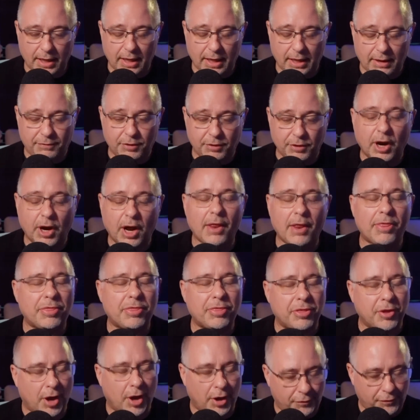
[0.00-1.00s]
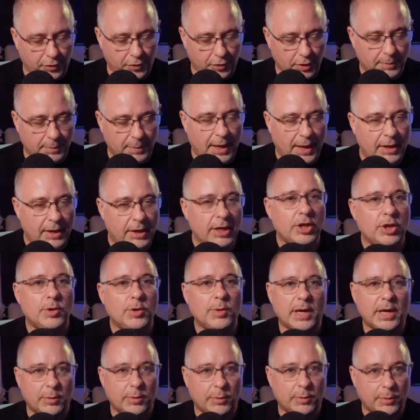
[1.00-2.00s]
not thoughtful about it,
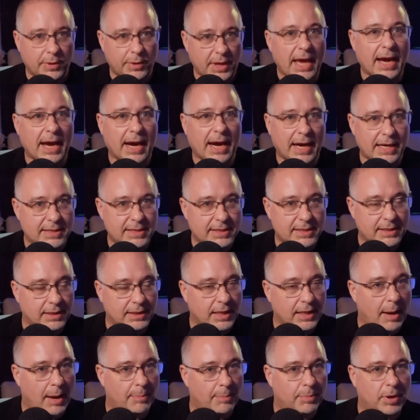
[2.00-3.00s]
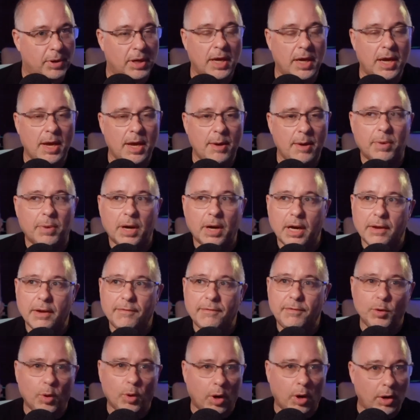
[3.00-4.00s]
you end up with AI slop. But if
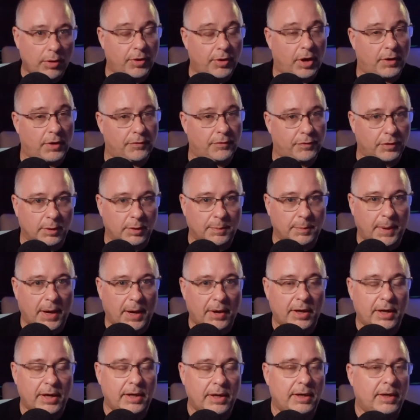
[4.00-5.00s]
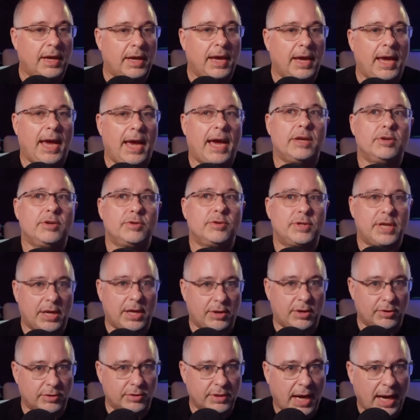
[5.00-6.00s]
you are thoughtful about it and you take
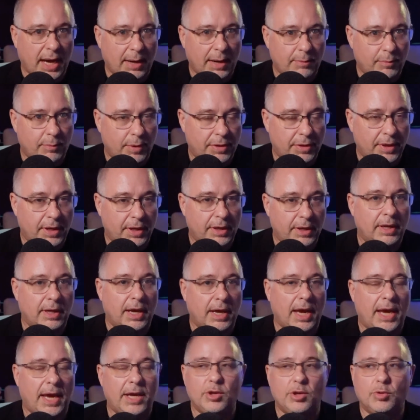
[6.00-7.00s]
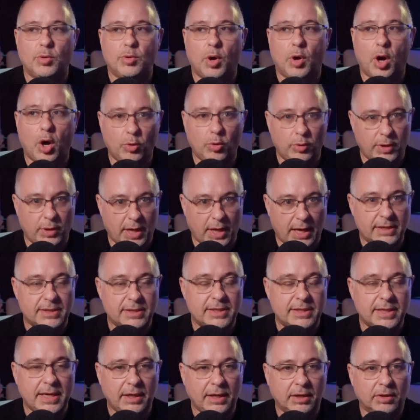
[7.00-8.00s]
your time with it and you hone that
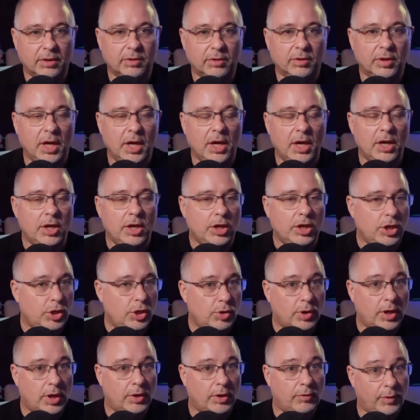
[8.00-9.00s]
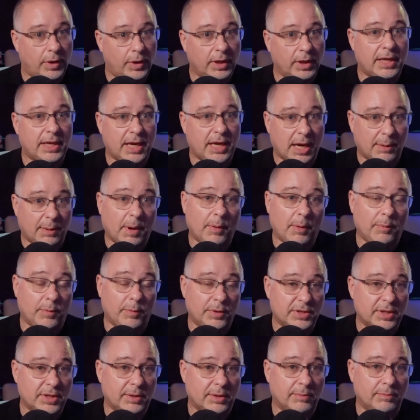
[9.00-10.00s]
skill, you can really come up with
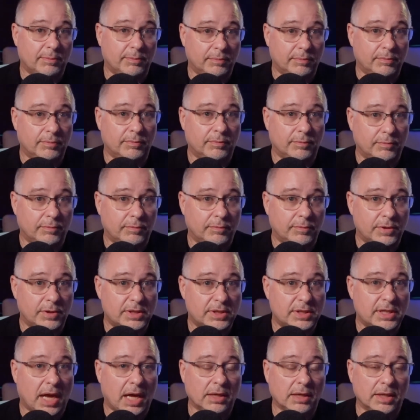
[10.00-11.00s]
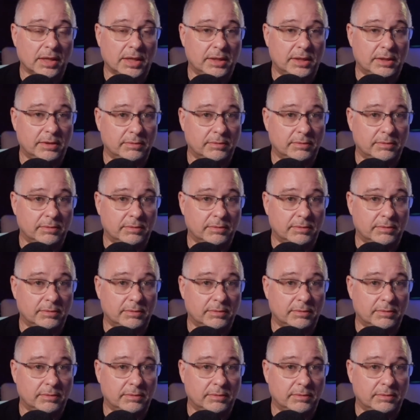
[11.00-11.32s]
some solid